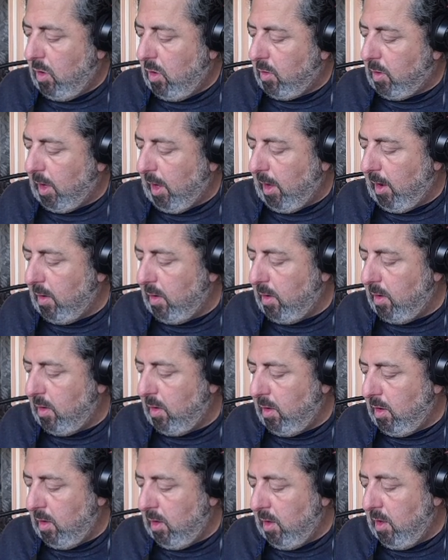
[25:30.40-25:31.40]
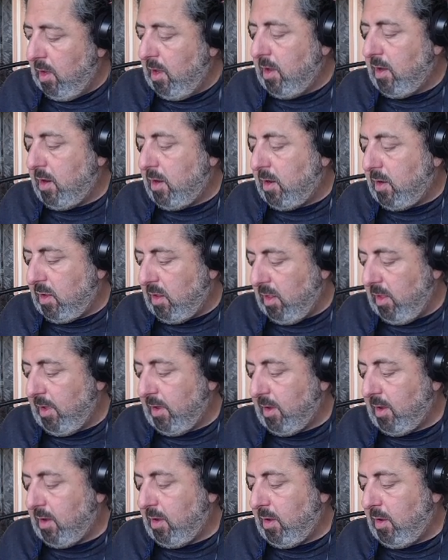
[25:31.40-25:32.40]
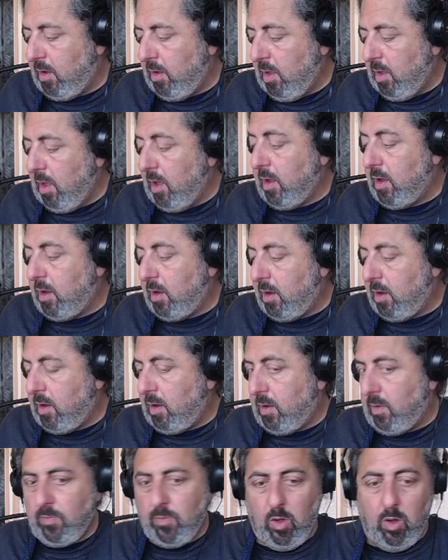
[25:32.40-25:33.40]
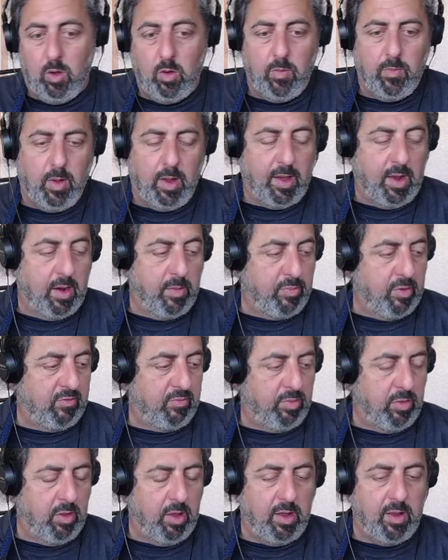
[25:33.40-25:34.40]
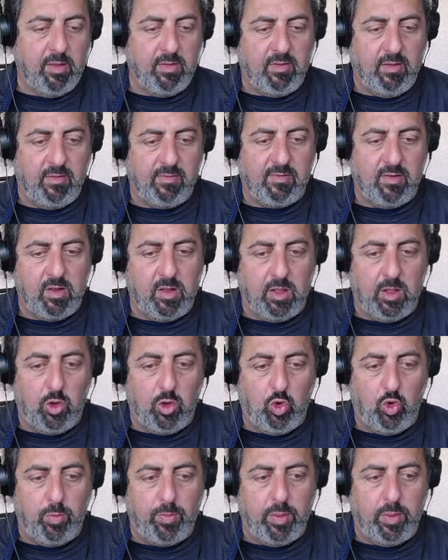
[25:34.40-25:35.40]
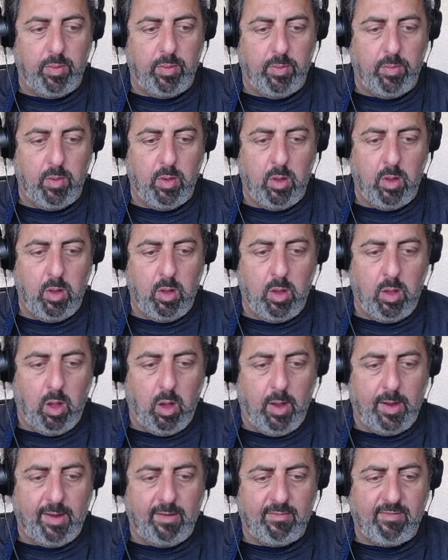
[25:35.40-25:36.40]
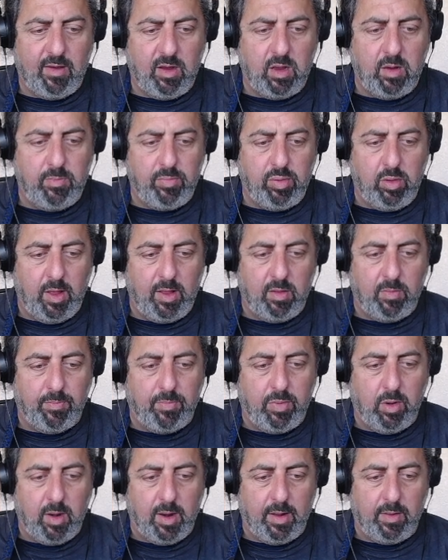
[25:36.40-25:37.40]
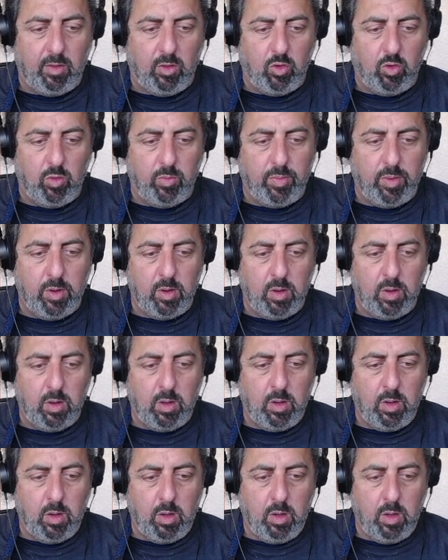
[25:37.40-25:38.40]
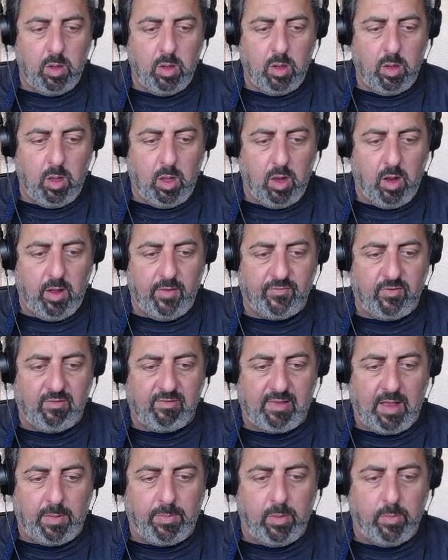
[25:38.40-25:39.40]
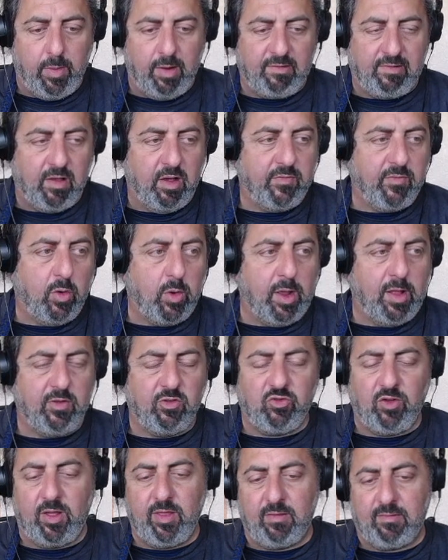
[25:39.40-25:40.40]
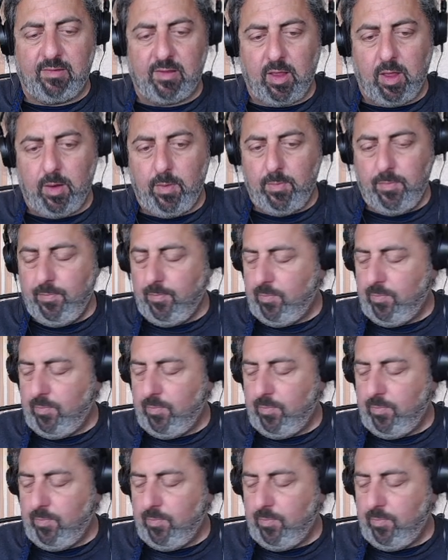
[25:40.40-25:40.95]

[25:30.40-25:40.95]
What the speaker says: Okay. Click. Oh, I gotta press play. It doesn't loop. I guess I could put it on loop. I'll have to stop it myself. Okay, let's try this again.